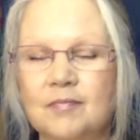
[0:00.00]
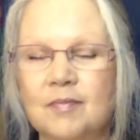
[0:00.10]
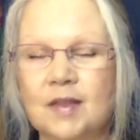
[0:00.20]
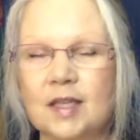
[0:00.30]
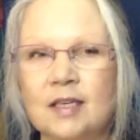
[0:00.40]

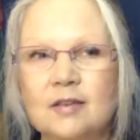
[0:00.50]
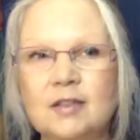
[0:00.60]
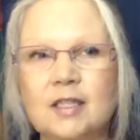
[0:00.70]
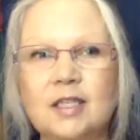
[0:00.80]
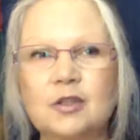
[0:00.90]
they
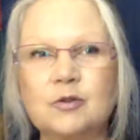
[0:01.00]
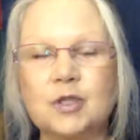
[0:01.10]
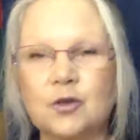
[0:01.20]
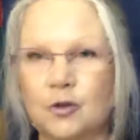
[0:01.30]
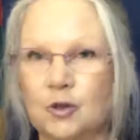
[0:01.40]
they use
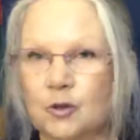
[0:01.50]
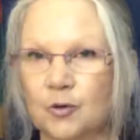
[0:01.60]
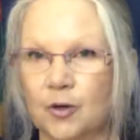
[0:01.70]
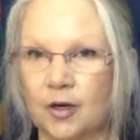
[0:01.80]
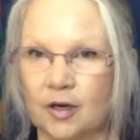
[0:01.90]
their
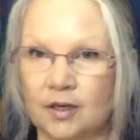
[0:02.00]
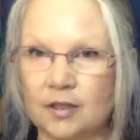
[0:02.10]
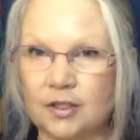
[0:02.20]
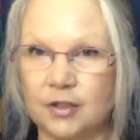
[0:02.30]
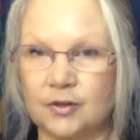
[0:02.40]
allure
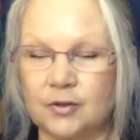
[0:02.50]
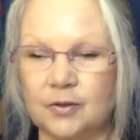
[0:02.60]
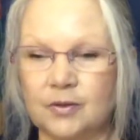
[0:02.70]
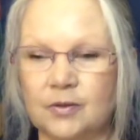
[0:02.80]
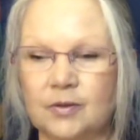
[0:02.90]

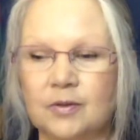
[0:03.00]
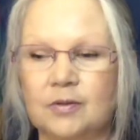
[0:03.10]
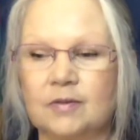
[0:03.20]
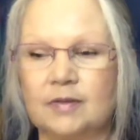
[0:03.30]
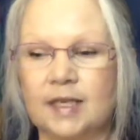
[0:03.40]
to
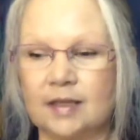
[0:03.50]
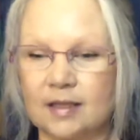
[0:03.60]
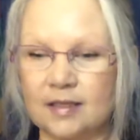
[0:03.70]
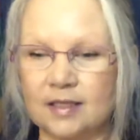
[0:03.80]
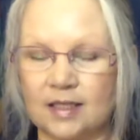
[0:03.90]
get
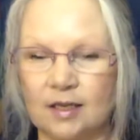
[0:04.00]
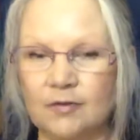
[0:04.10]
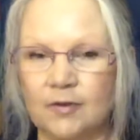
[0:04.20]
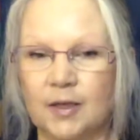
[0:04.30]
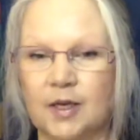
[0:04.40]
things done
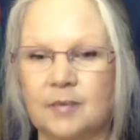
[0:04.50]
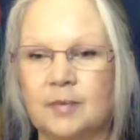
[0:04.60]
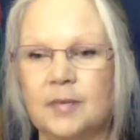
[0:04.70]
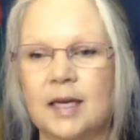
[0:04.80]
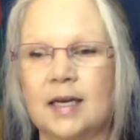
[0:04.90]
for
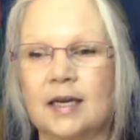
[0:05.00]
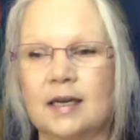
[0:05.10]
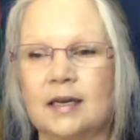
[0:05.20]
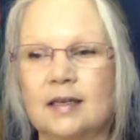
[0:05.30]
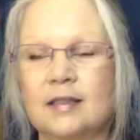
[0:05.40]
them,
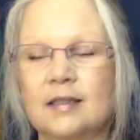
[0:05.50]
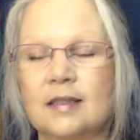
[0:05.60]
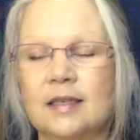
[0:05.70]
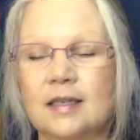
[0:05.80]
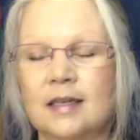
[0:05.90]
and
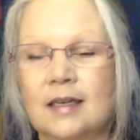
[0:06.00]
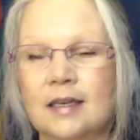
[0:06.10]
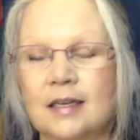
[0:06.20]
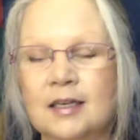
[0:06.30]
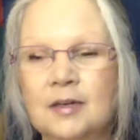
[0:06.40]

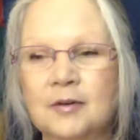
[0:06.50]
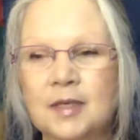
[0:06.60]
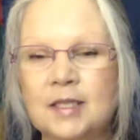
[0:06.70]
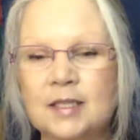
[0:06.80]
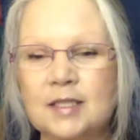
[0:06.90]
you know,
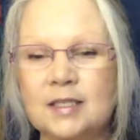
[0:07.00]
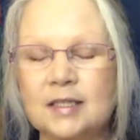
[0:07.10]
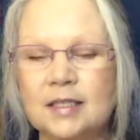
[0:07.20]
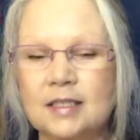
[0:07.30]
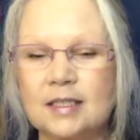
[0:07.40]
it just,
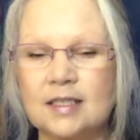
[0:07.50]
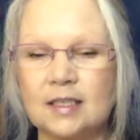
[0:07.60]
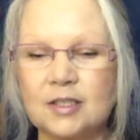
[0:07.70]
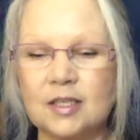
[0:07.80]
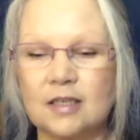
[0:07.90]
it's
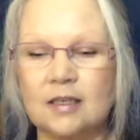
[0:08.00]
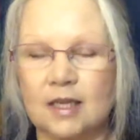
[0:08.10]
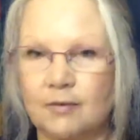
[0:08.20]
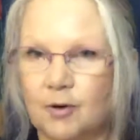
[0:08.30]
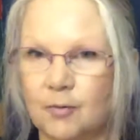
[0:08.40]
such a
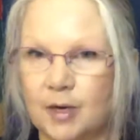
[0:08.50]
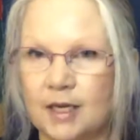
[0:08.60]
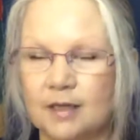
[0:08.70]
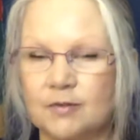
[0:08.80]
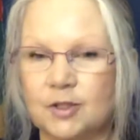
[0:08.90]
clever way
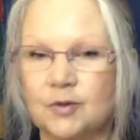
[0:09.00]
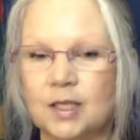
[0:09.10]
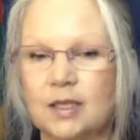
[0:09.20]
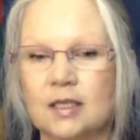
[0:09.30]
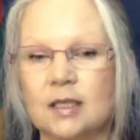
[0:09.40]
of
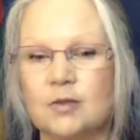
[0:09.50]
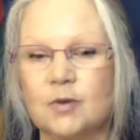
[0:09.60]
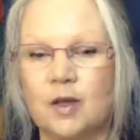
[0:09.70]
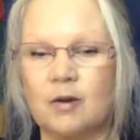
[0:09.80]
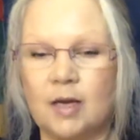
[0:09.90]
doing things
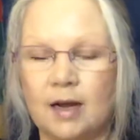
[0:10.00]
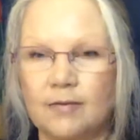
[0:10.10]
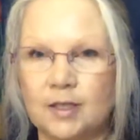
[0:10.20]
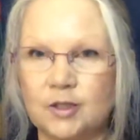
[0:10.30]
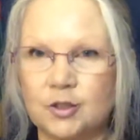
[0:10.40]
without
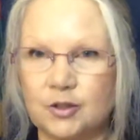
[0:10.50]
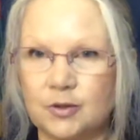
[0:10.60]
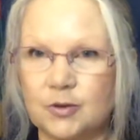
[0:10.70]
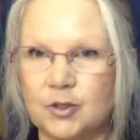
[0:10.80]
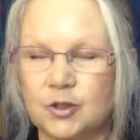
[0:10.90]
having to
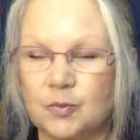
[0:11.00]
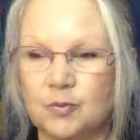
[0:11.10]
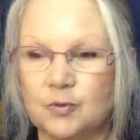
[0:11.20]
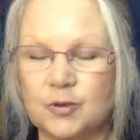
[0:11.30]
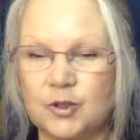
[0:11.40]
use your
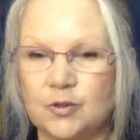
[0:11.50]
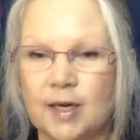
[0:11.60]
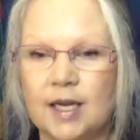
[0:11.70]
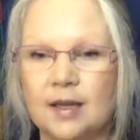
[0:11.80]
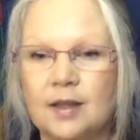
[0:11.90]
brute
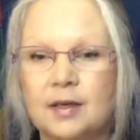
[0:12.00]
strength.